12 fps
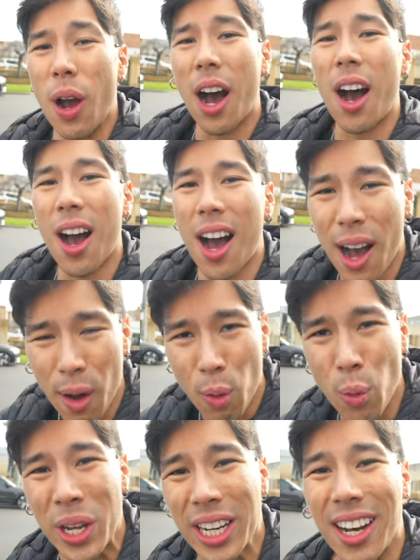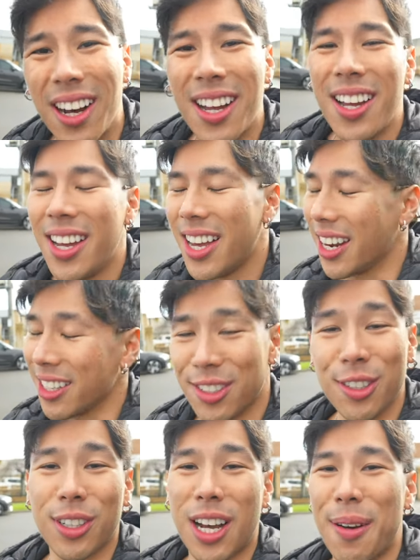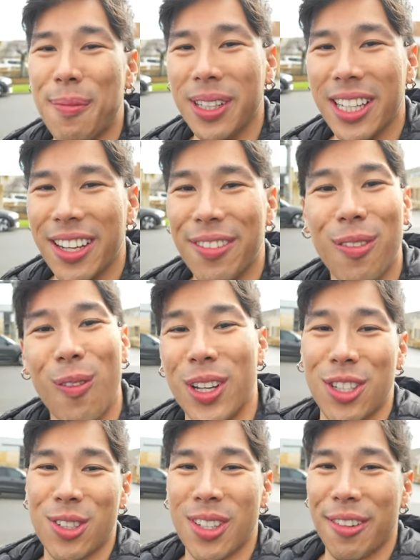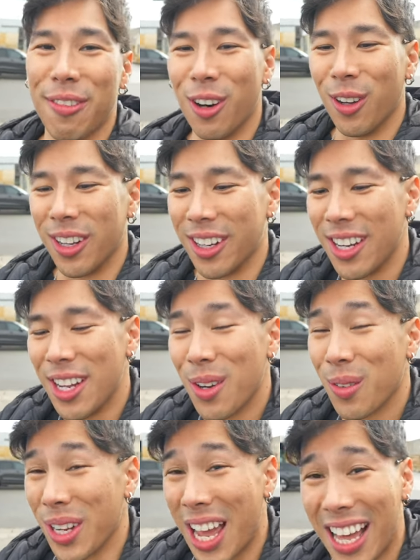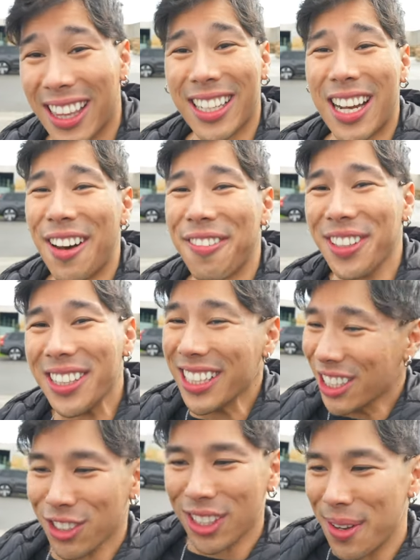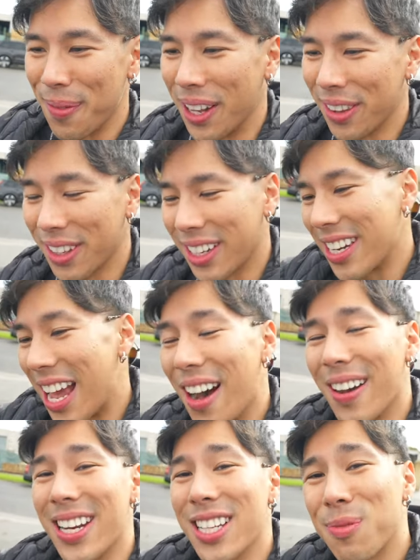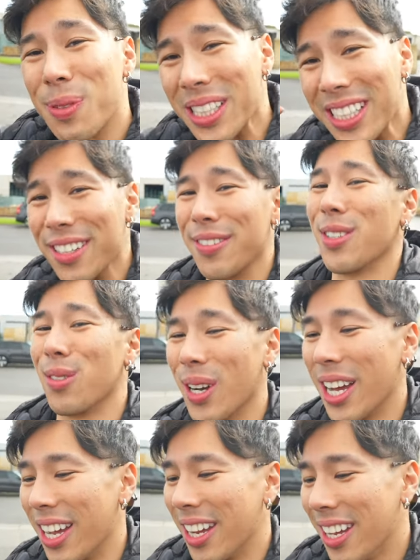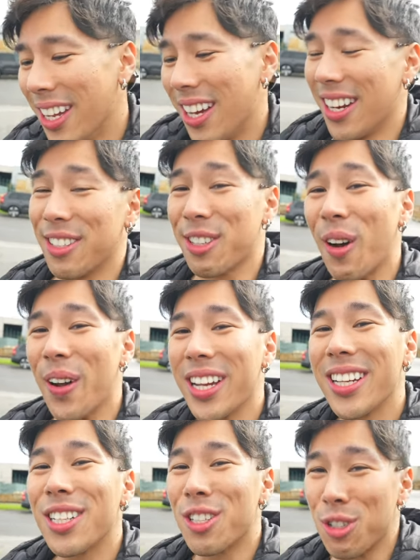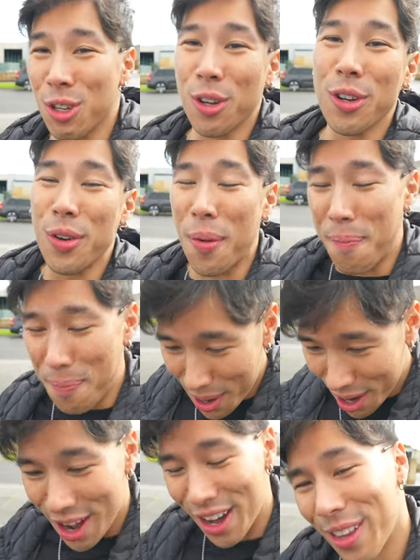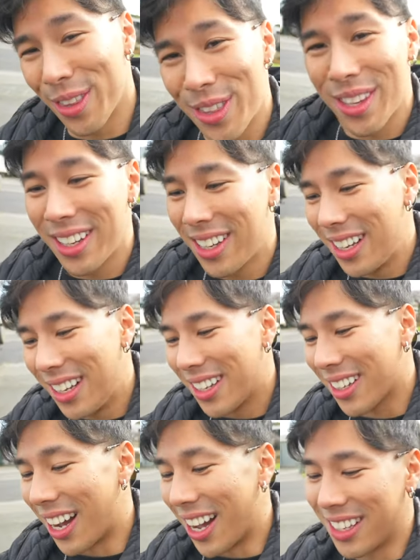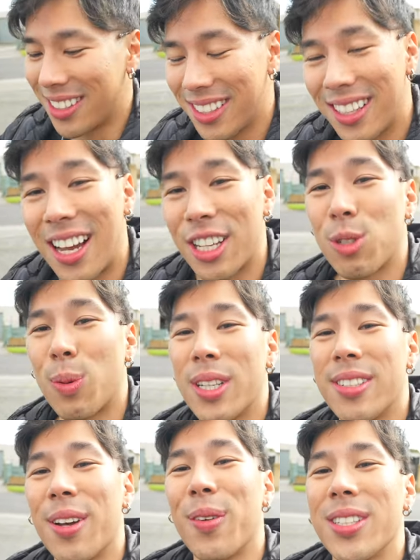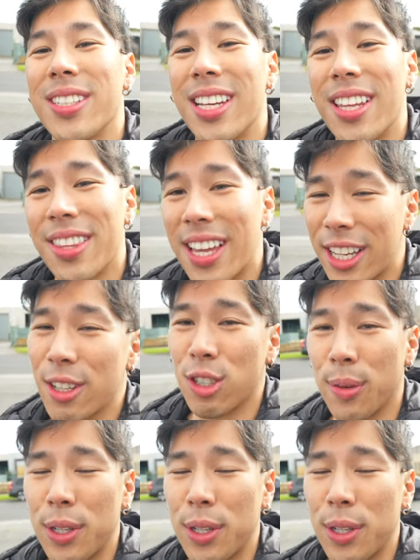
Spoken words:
are our winner. I still can't believe what just unfolded. We had the car for literally a month and now it has been given away and it's going to Perth. Guys, I just want to say once again, thank you so